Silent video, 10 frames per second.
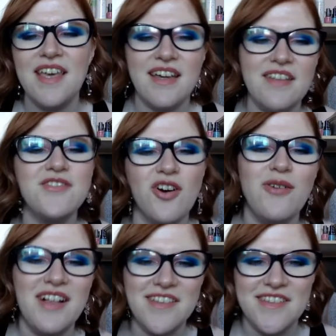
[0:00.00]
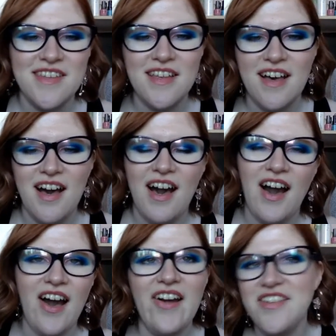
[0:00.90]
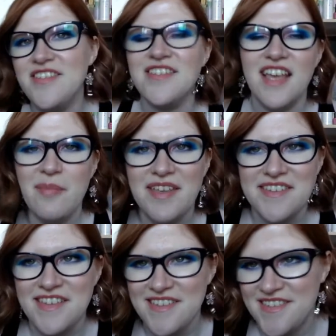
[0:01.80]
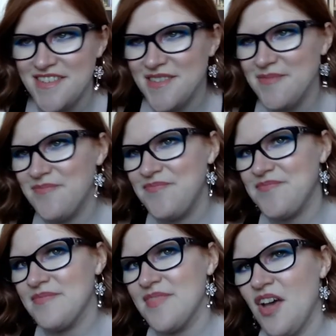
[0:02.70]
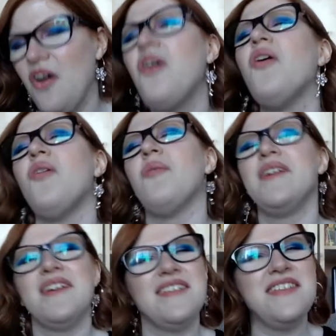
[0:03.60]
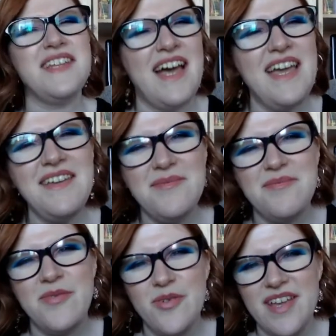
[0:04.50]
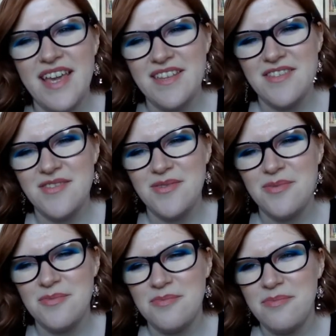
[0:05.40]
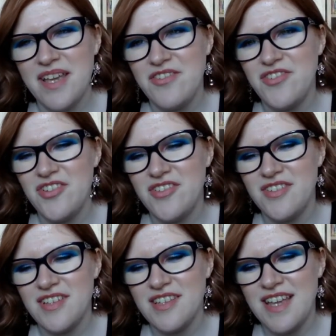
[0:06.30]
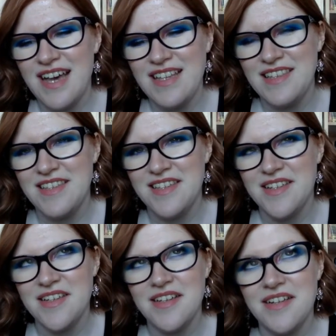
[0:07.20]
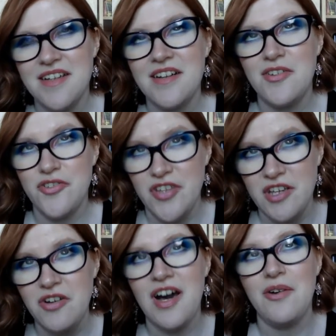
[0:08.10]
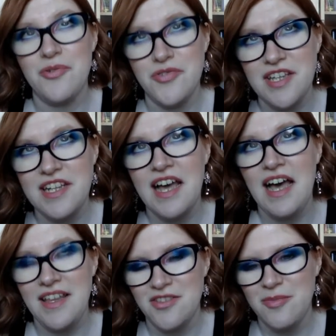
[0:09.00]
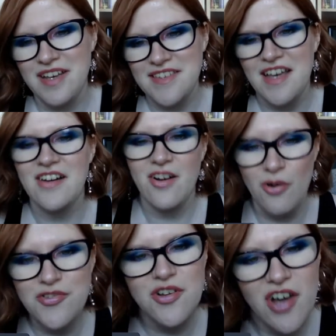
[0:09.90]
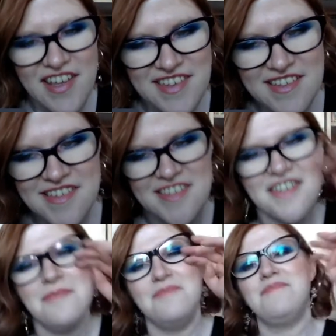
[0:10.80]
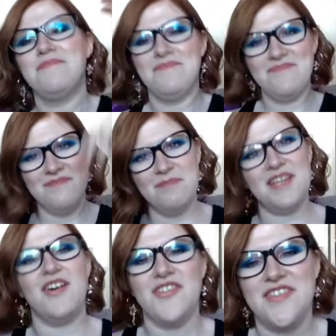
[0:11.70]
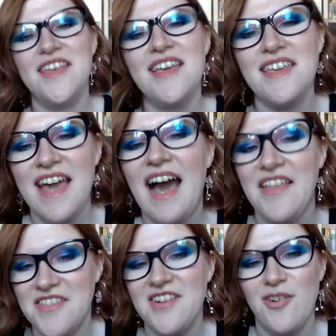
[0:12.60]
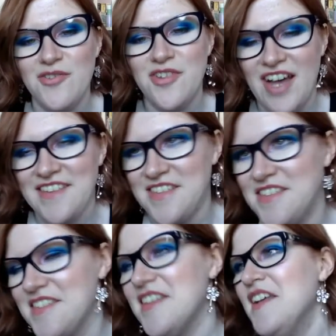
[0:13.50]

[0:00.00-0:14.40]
Cristobal's arch nemesis. Oh, did I forget to mention that Rocio, Agustina, and Tomás are also cousins? Because, yeah, they're also cousins.